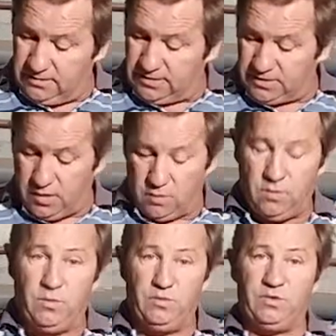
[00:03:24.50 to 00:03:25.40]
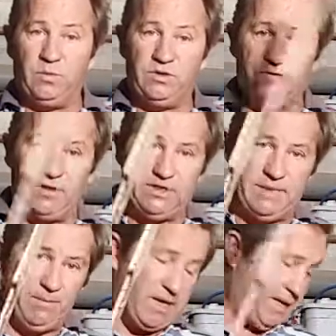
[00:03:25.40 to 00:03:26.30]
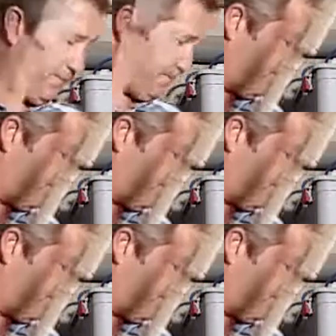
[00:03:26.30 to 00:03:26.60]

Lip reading: So once you've got your template